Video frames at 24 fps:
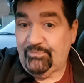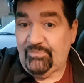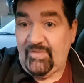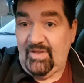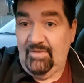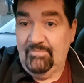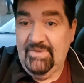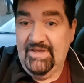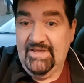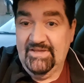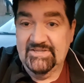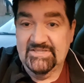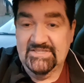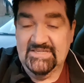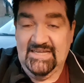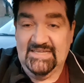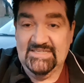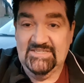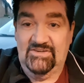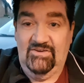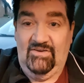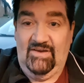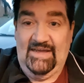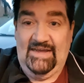because
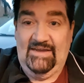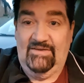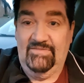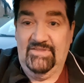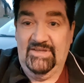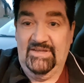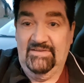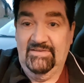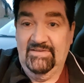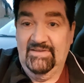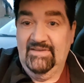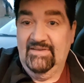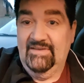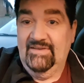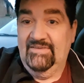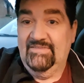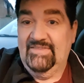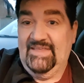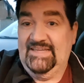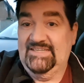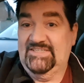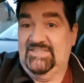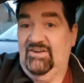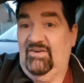that's not how
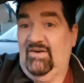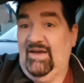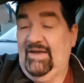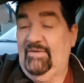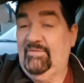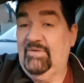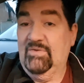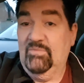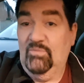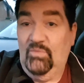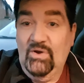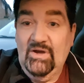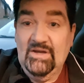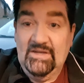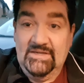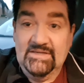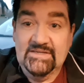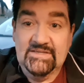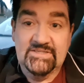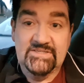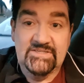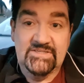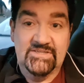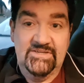it
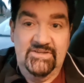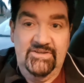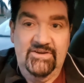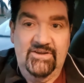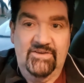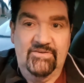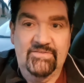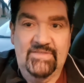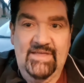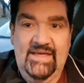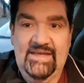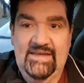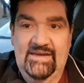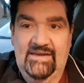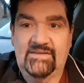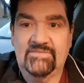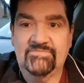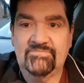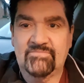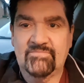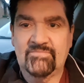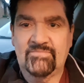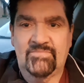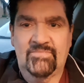works. You know, they are
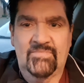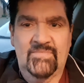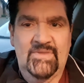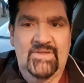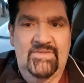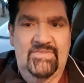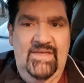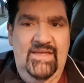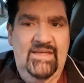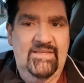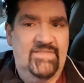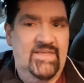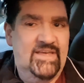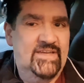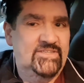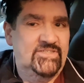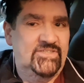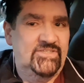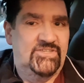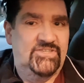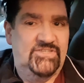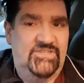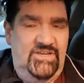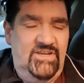there
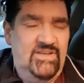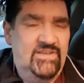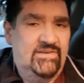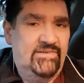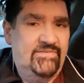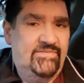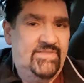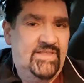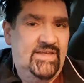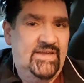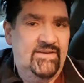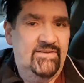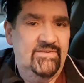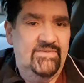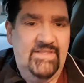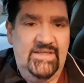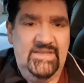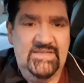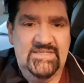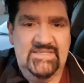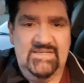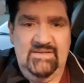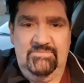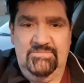to serve.
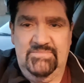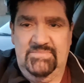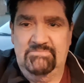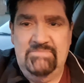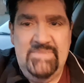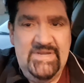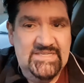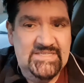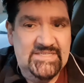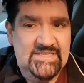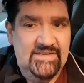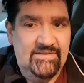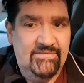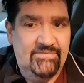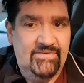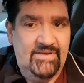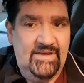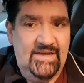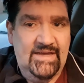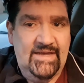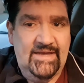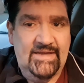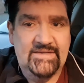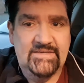They're submissive,
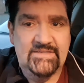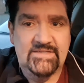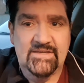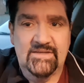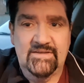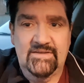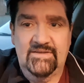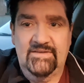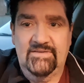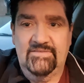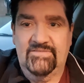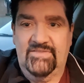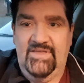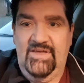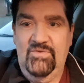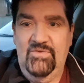and they